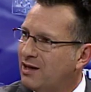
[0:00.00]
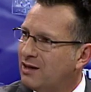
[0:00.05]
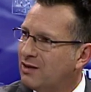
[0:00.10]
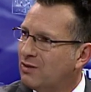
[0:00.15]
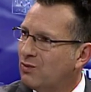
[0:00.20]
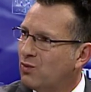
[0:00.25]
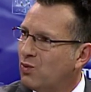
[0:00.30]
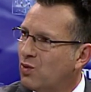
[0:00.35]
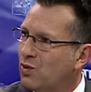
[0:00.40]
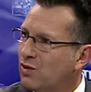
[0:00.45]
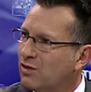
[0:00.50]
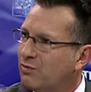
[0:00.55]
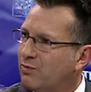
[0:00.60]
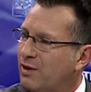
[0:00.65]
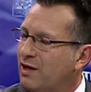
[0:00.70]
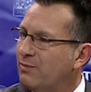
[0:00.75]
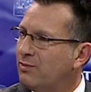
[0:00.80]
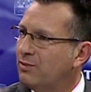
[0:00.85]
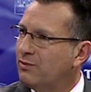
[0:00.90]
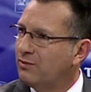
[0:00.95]
it worth
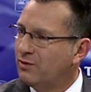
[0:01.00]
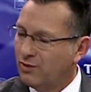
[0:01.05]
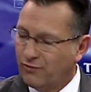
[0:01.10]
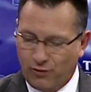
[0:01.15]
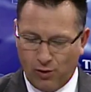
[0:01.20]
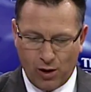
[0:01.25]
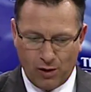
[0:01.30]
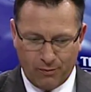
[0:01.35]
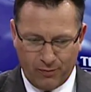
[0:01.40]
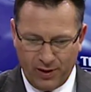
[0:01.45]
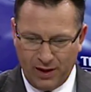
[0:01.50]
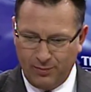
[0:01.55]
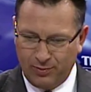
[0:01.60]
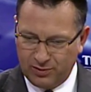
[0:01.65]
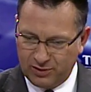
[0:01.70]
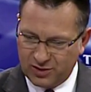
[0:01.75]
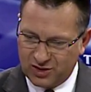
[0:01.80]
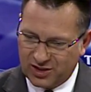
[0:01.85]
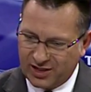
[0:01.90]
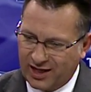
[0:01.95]
people uh, for our people
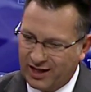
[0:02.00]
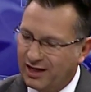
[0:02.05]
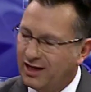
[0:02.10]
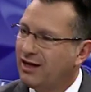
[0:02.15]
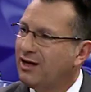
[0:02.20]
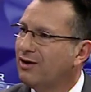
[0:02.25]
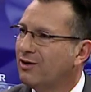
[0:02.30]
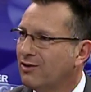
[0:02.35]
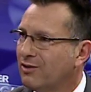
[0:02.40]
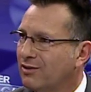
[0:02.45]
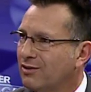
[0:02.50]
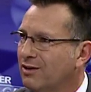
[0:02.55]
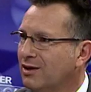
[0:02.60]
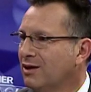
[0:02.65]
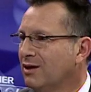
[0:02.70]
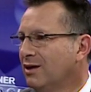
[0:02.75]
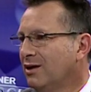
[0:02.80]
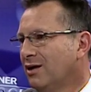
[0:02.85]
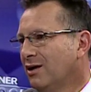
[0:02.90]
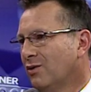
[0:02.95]
to stay here. Right
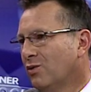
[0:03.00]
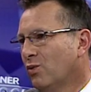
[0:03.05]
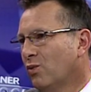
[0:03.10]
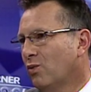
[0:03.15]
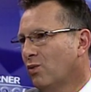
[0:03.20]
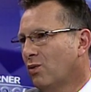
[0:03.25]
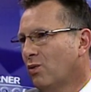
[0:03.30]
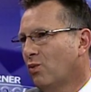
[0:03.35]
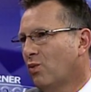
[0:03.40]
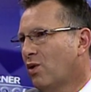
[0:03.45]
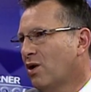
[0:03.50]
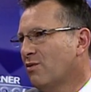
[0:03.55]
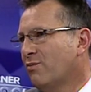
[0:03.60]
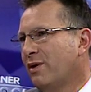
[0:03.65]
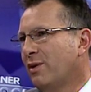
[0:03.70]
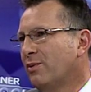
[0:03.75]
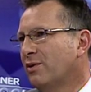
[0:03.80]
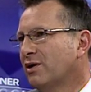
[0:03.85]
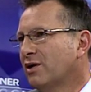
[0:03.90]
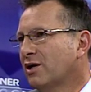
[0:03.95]
where are
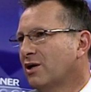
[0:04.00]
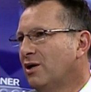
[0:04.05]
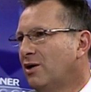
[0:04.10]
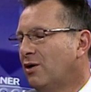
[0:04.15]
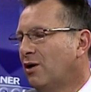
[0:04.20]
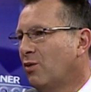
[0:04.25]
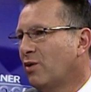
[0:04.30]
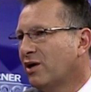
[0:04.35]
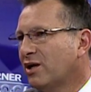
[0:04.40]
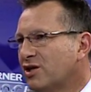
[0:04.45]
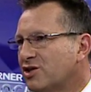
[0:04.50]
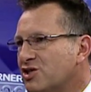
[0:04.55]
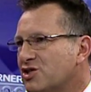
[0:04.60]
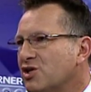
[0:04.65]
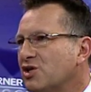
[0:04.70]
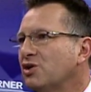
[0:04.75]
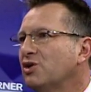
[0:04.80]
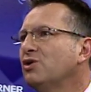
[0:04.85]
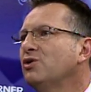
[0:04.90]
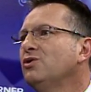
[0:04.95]
people going to go? Are we going to
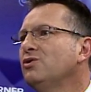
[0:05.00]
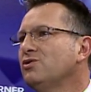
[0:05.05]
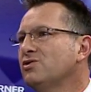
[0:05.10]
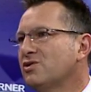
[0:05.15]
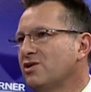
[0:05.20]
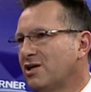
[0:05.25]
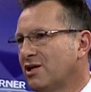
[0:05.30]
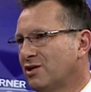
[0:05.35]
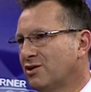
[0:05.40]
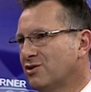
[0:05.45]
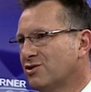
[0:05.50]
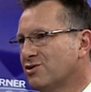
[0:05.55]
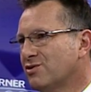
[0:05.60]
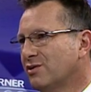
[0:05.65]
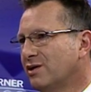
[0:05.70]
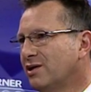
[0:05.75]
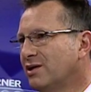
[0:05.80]
just lose the industry?